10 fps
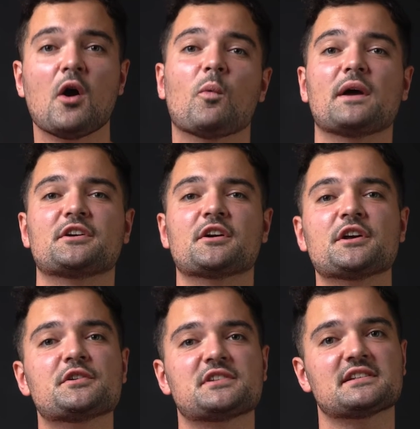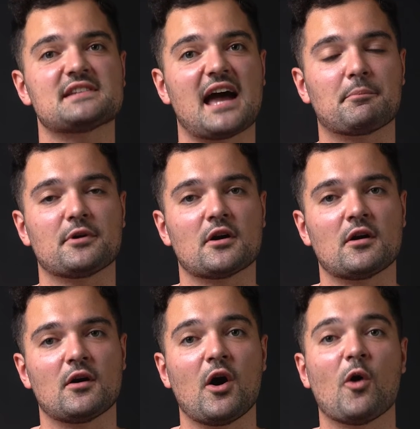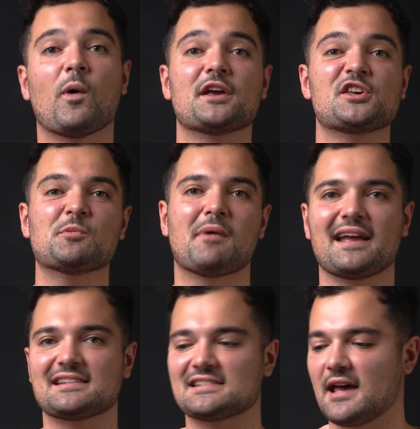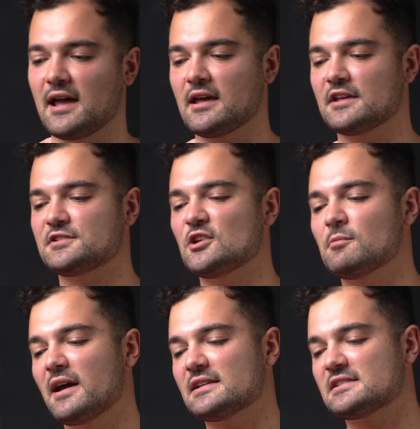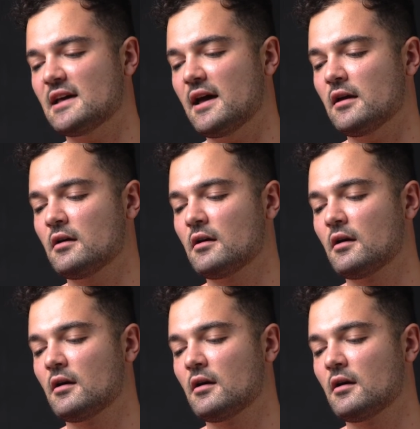when you're using Zapier, what you might say is you might say,